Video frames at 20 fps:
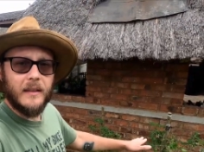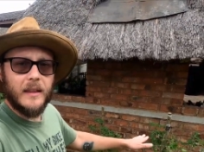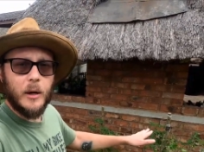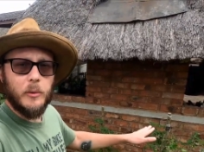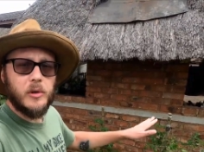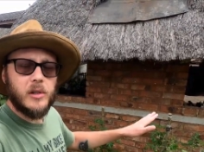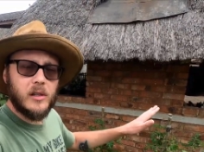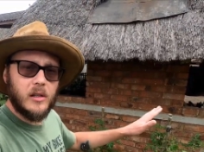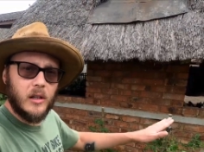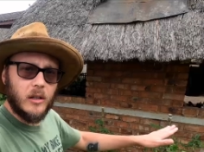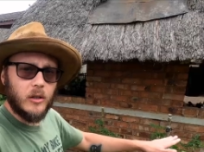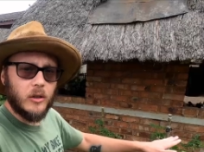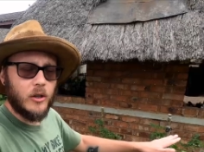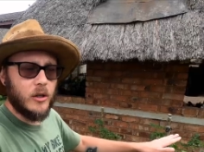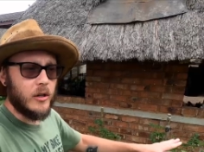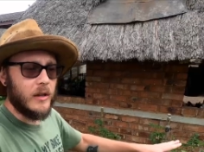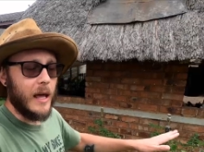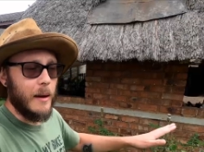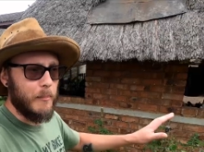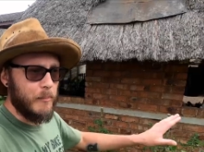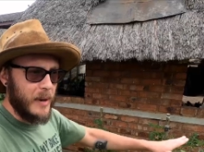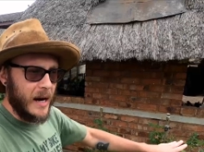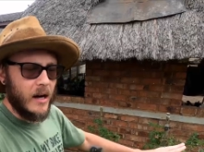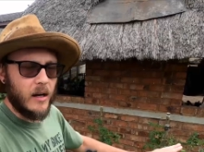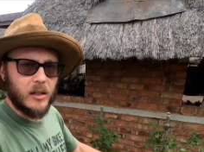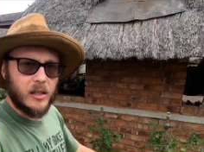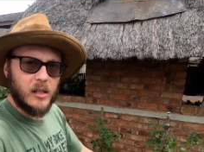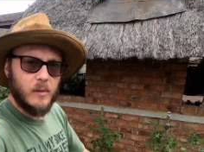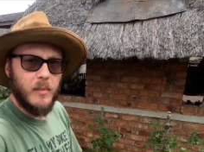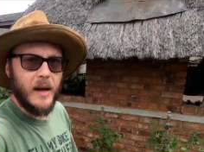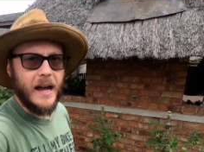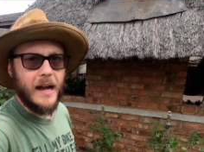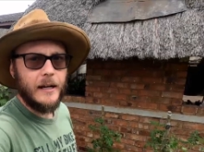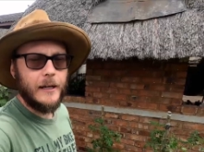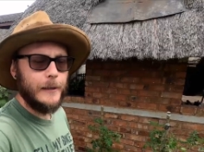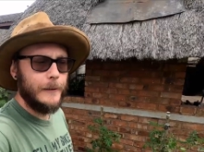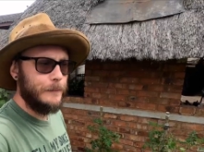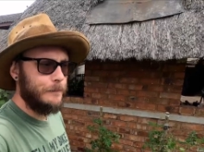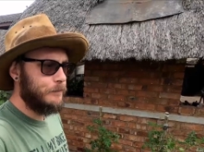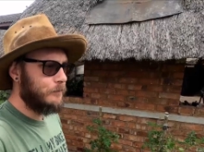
that, they were still good. They bounced back.